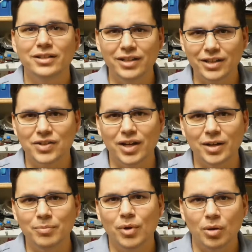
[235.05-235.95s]
Next
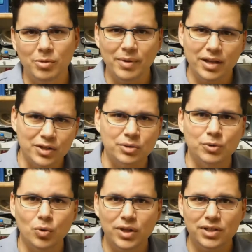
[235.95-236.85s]
time, I'll be making some
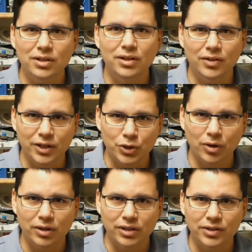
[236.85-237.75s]
tweaks to the
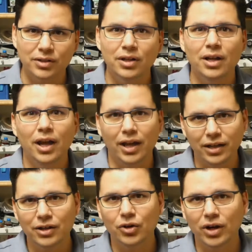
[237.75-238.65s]
electronics and
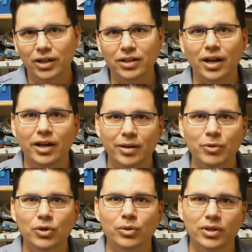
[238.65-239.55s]
integrating the I M
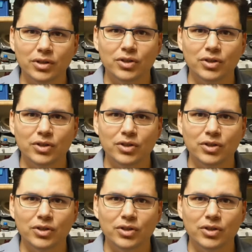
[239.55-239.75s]
U into the